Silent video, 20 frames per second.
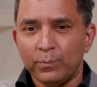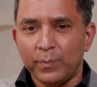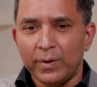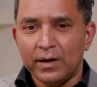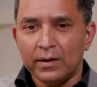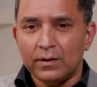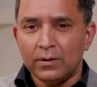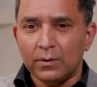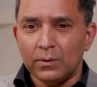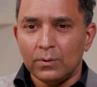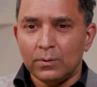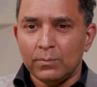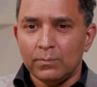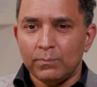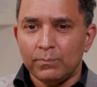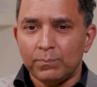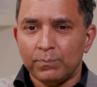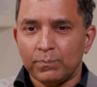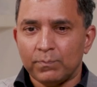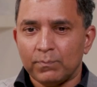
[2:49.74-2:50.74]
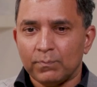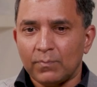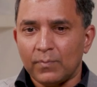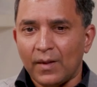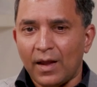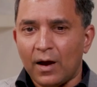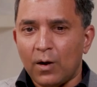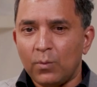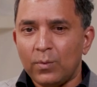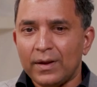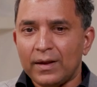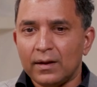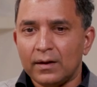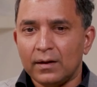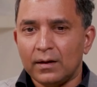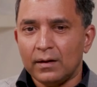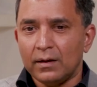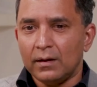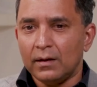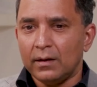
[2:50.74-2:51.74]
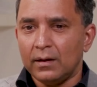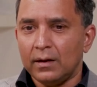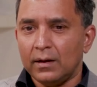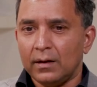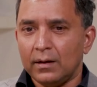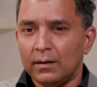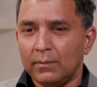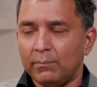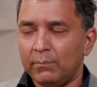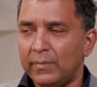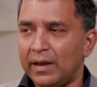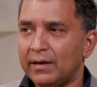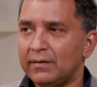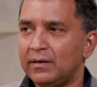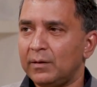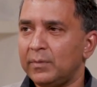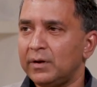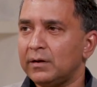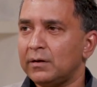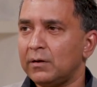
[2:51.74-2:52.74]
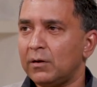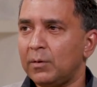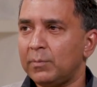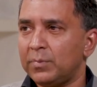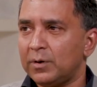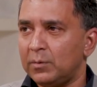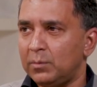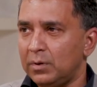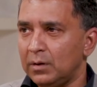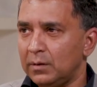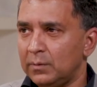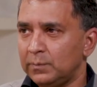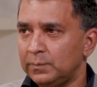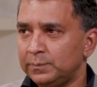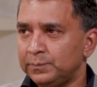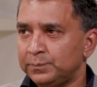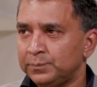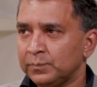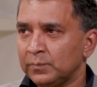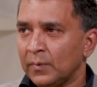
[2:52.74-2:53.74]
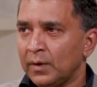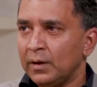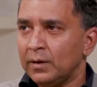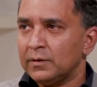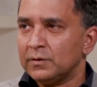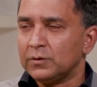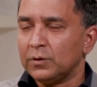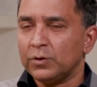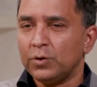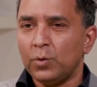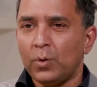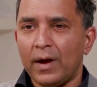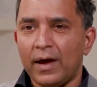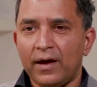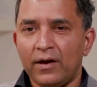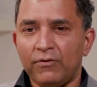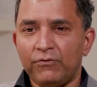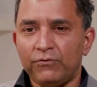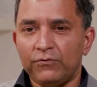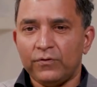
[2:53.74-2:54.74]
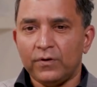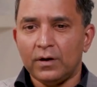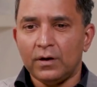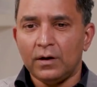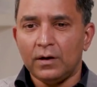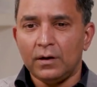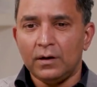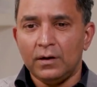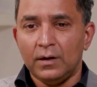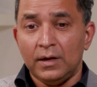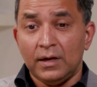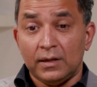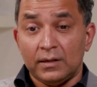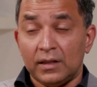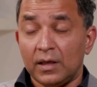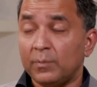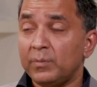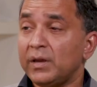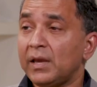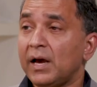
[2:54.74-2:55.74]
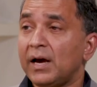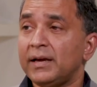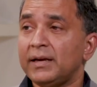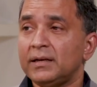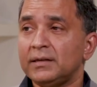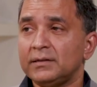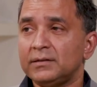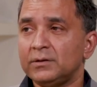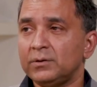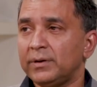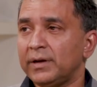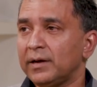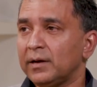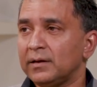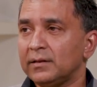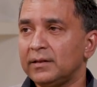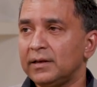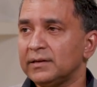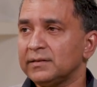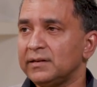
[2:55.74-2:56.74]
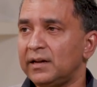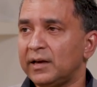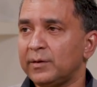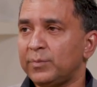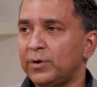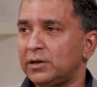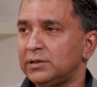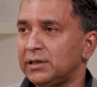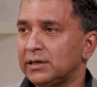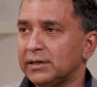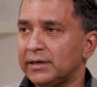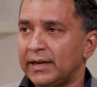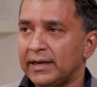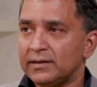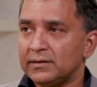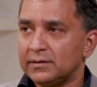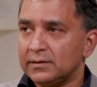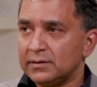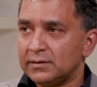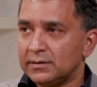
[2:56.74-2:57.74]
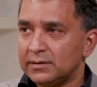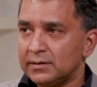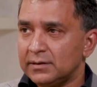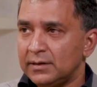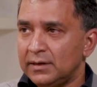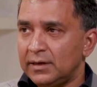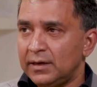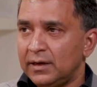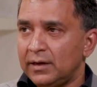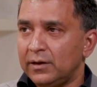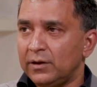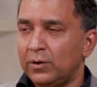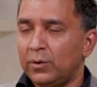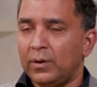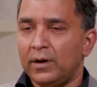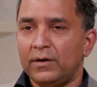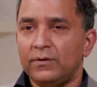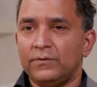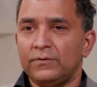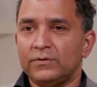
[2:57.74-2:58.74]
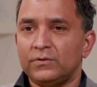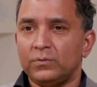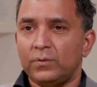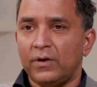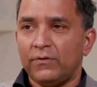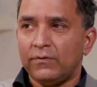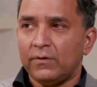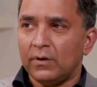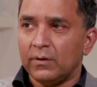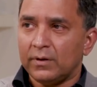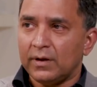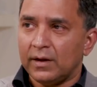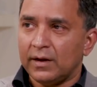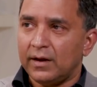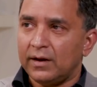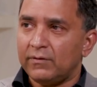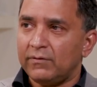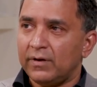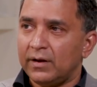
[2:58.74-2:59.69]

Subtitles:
paid to how we can make them interoperable. So you have the BIS doing things like Project Nexus. You have SWIFT looking at